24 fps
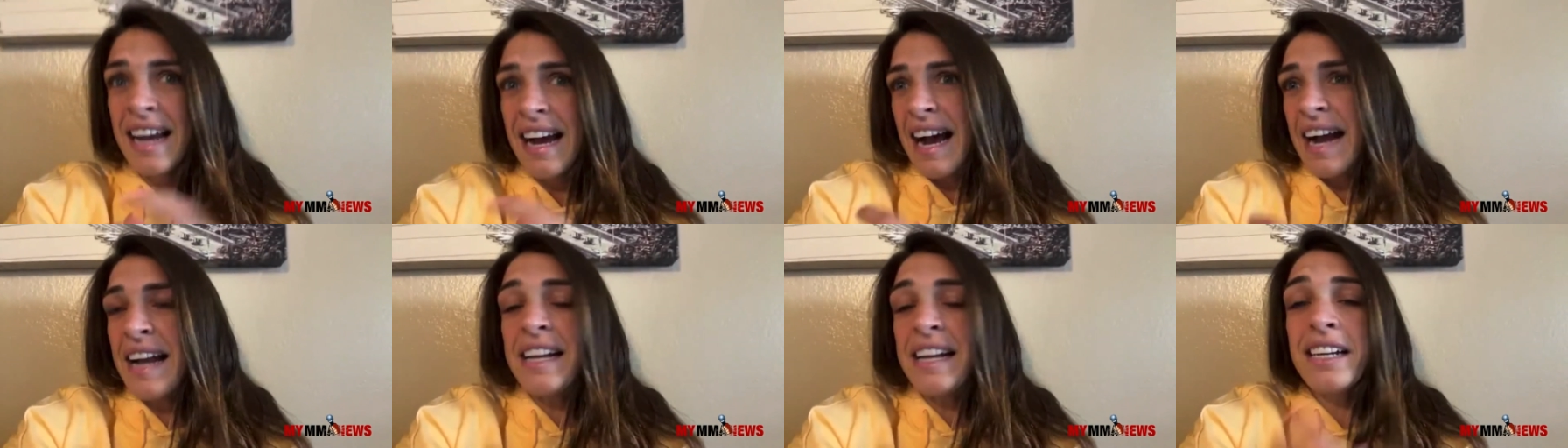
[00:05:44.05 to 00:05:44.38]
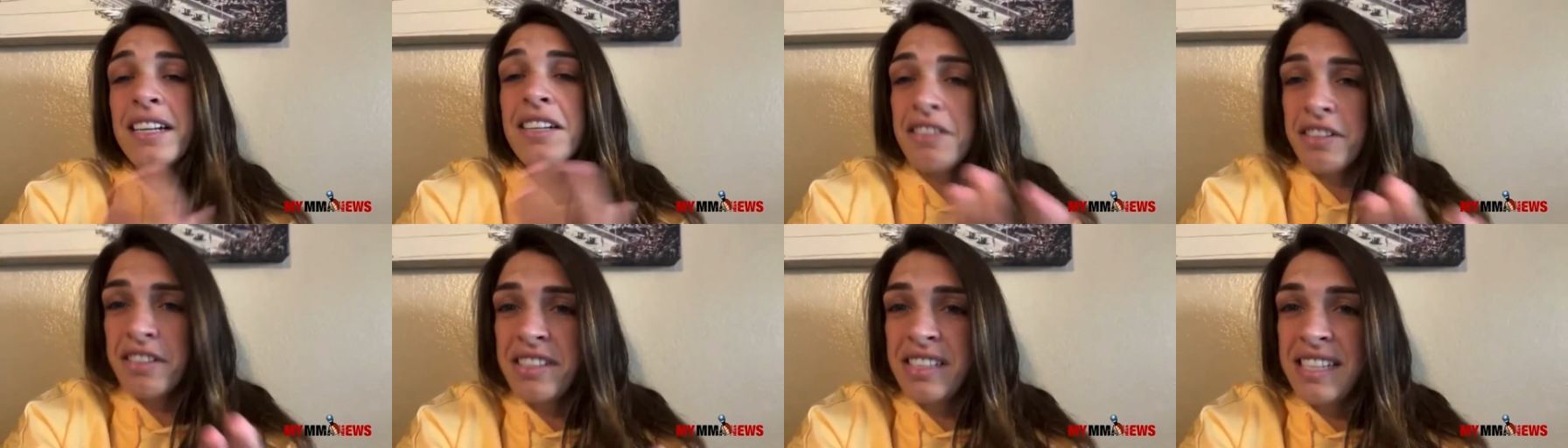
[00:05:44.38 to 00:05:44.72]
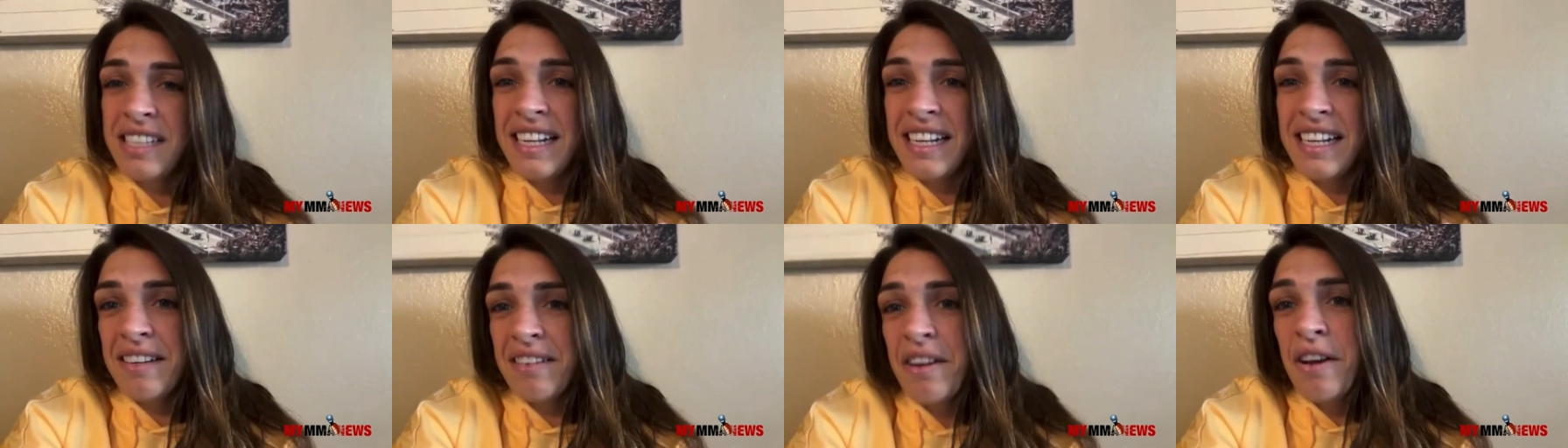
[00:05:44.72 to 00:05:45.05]
I can
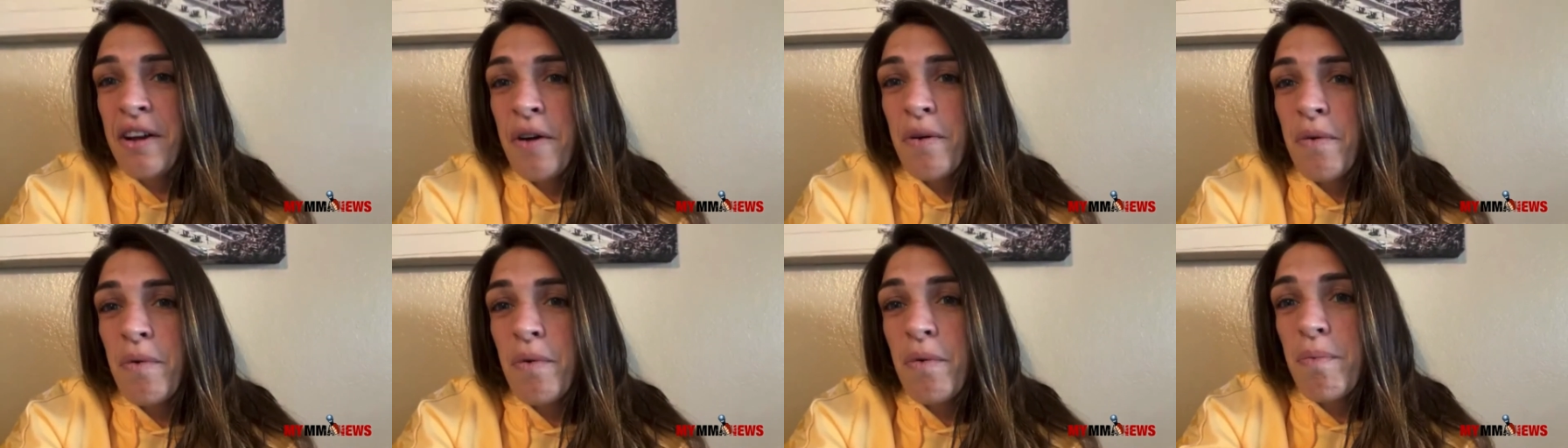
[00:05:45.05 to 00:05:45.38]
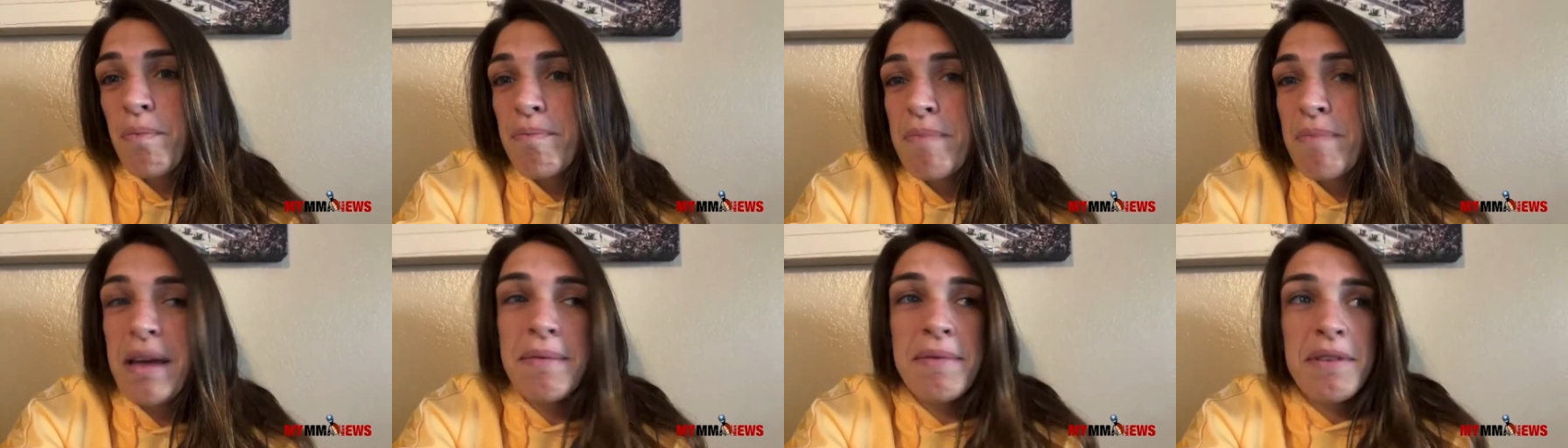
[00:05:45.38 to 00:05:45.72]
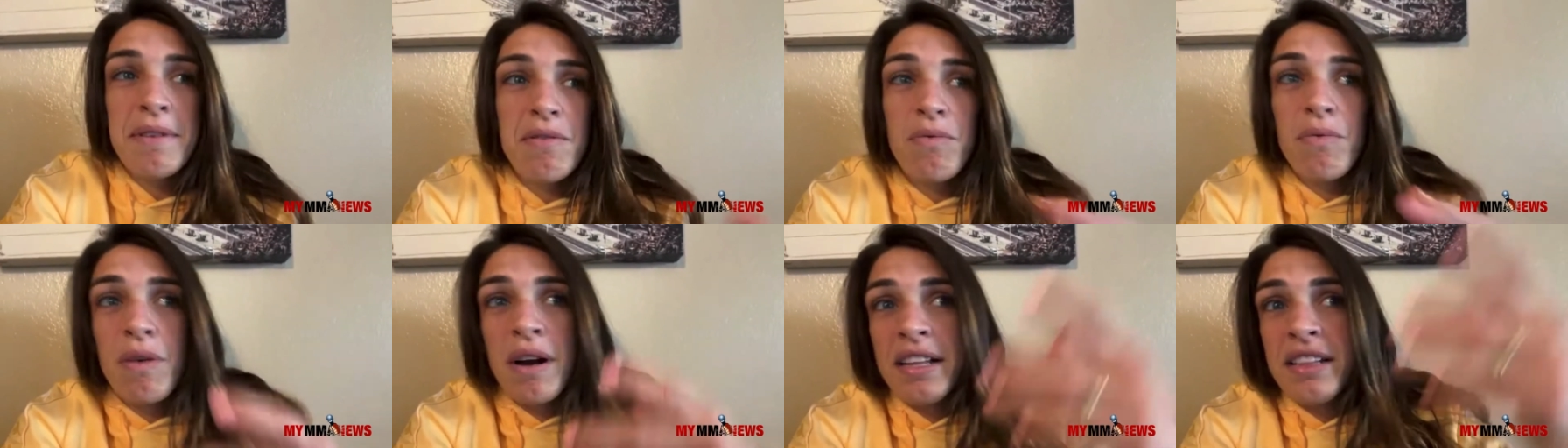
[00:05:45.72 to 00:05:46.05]
understand maybe
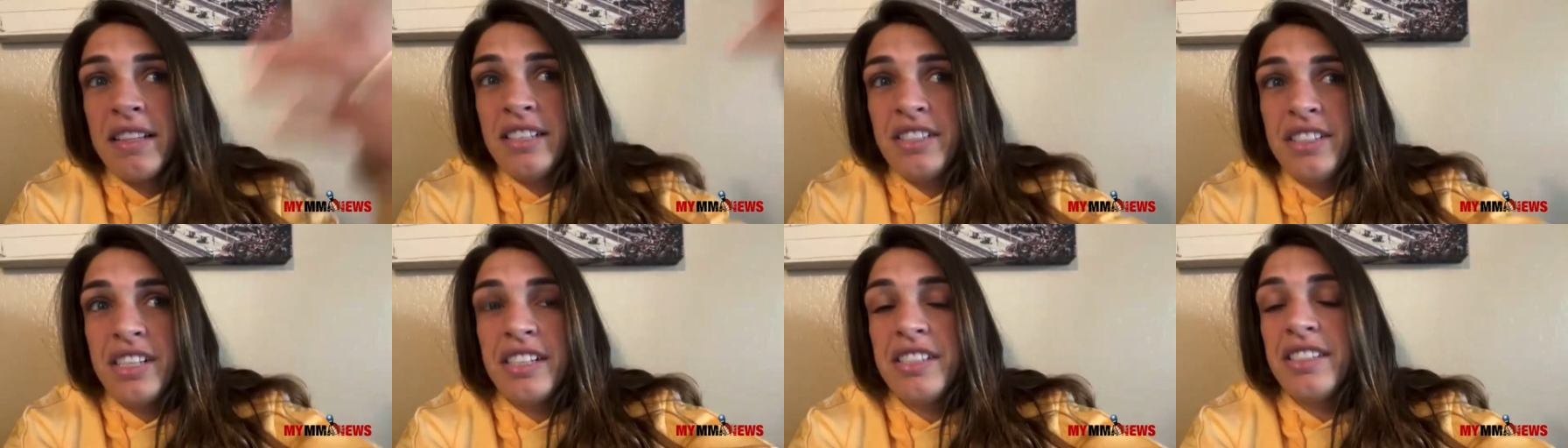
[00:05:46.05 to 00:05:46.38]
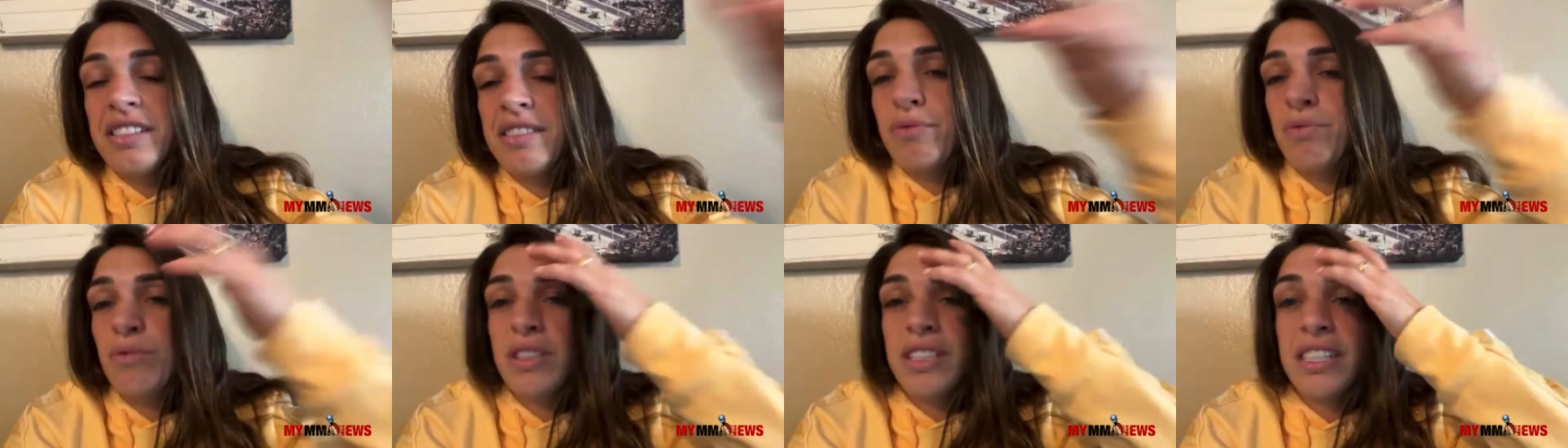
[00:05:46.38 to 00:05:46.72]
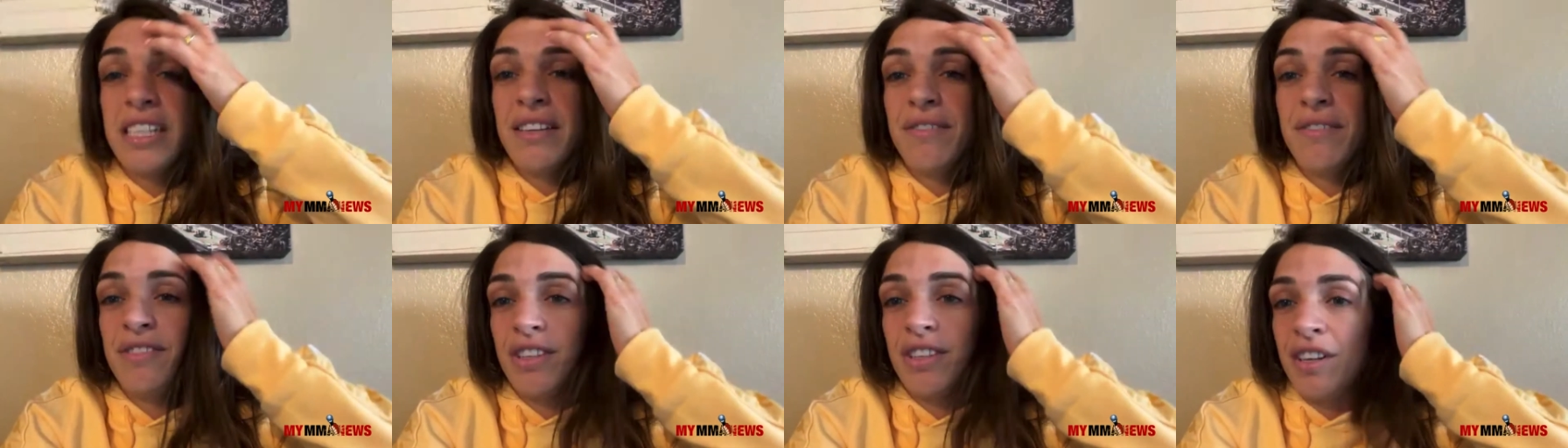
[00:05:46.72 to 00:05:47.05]
why the judges would
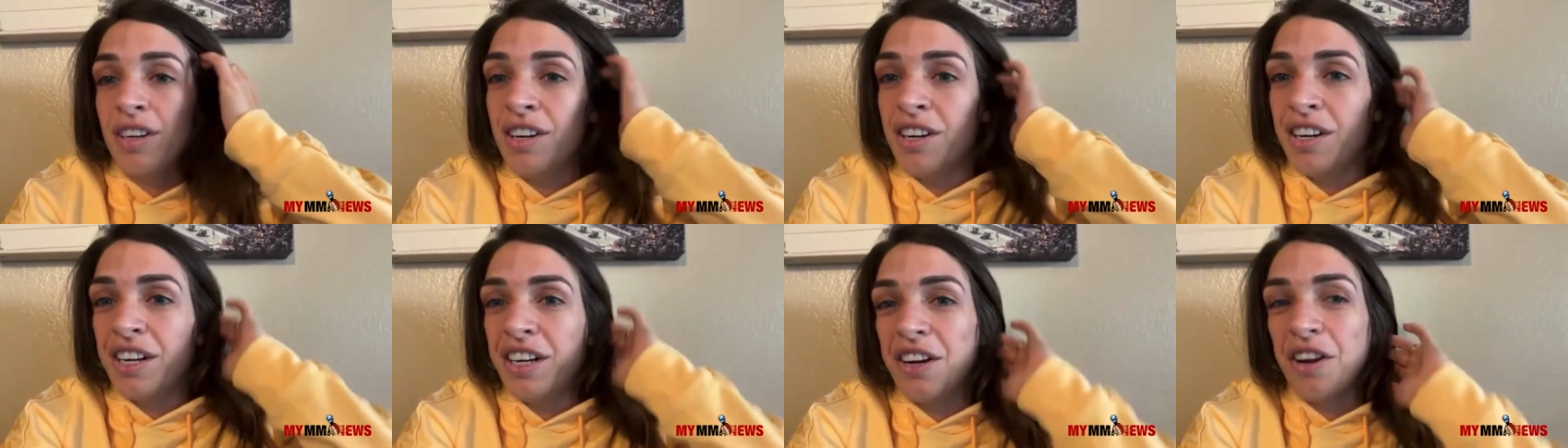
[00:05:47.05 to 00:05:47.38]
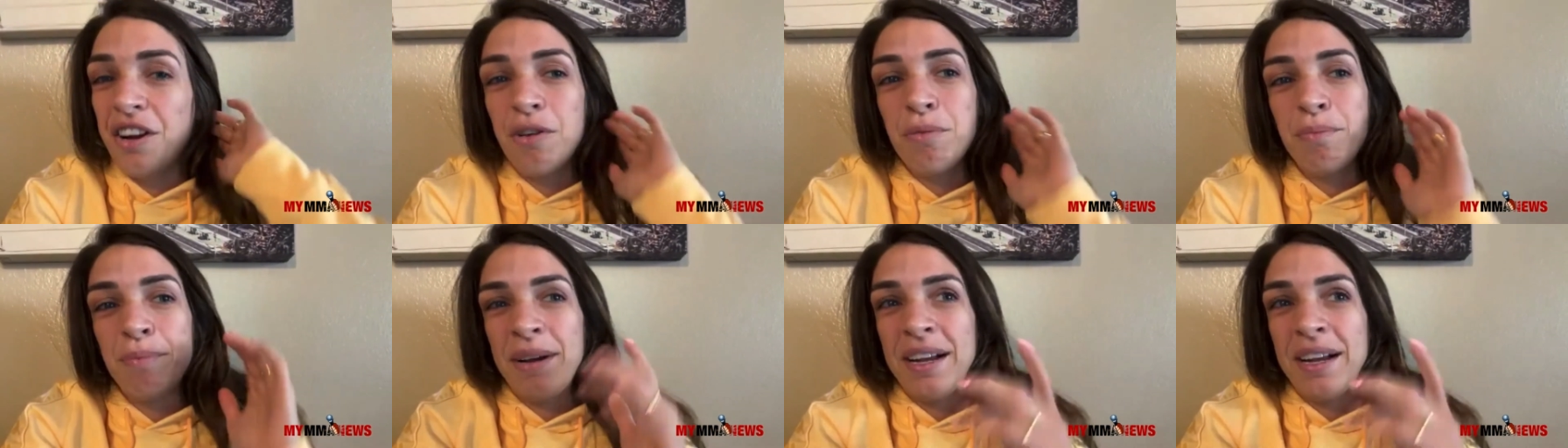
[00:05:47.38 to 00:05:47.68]
give to her, you know.